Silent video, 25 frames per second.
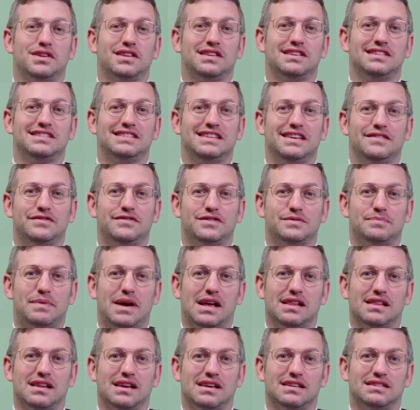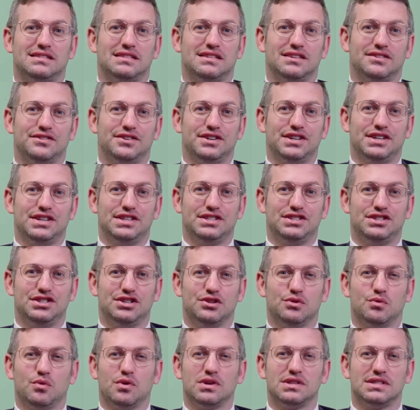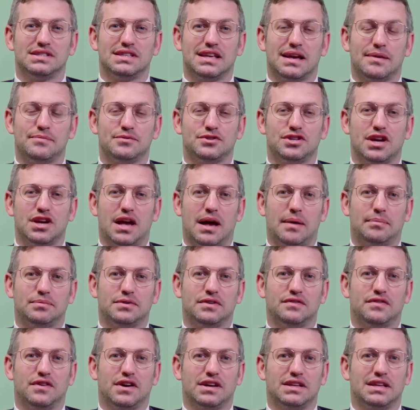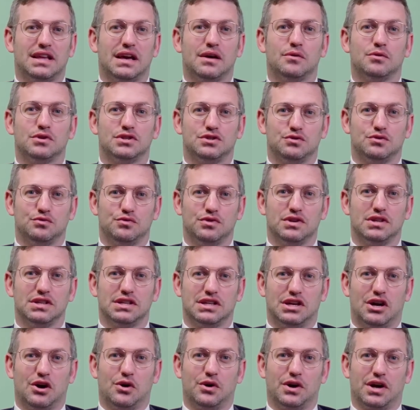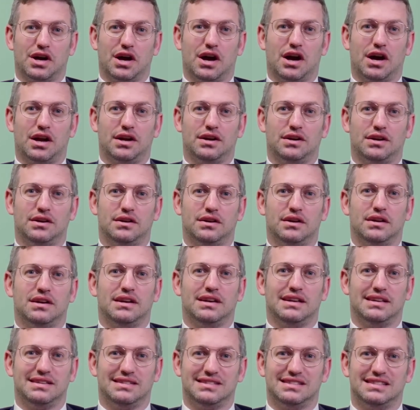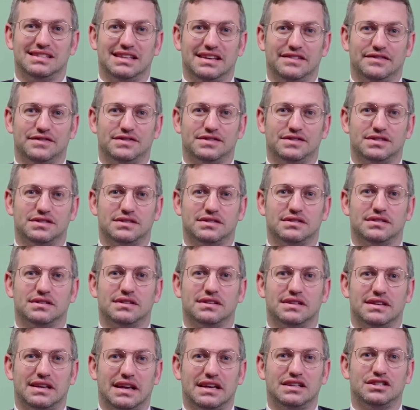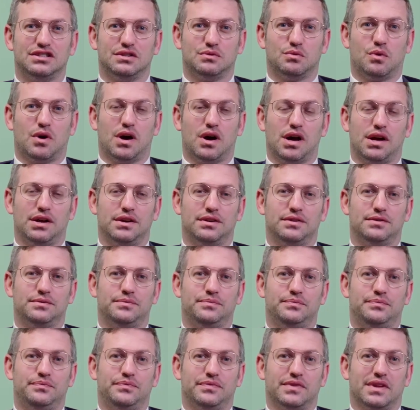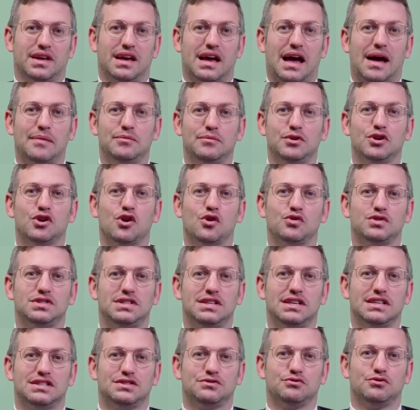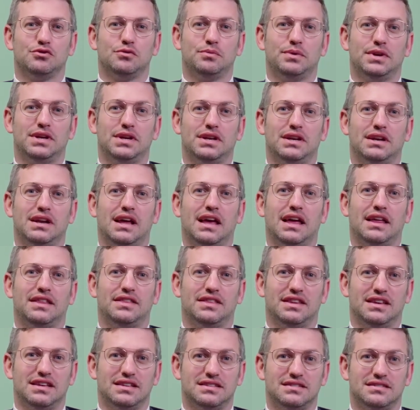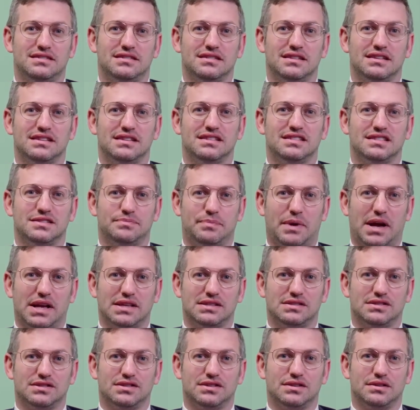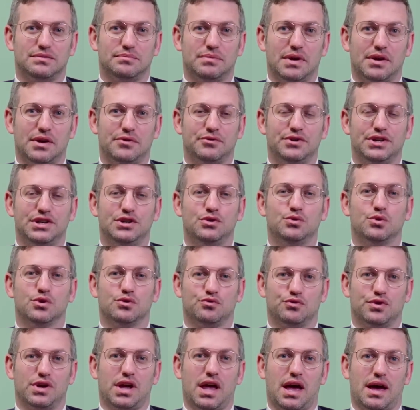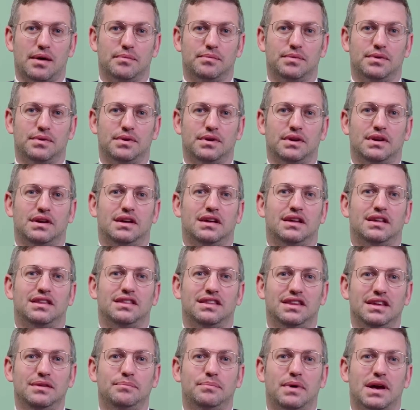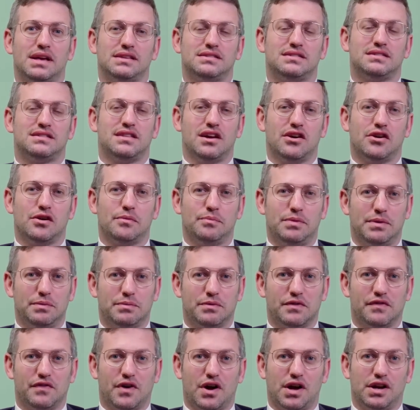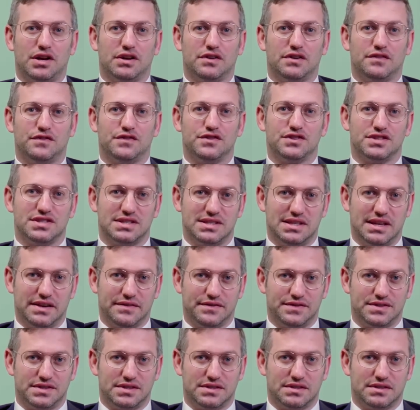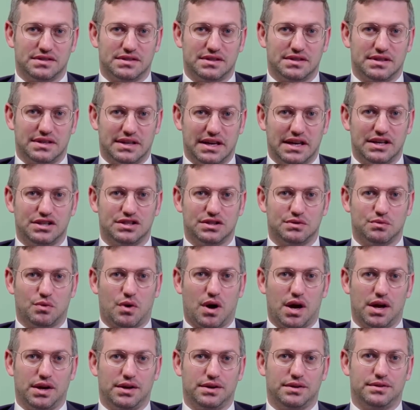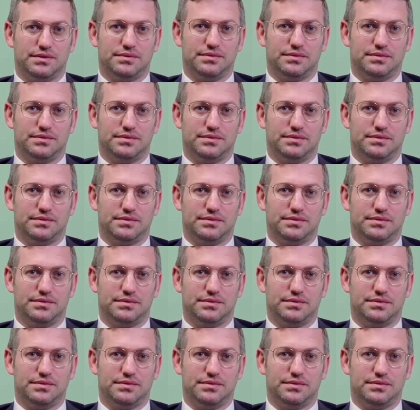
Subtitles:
to the SNF Spotlight Series, your one-stop shop to find out what's really going on in SNFs nationwide. I'm your host, Yitz Rubin, and this is sponsored by Renewal Rehab, the best therapy provider for SNFs nationwide.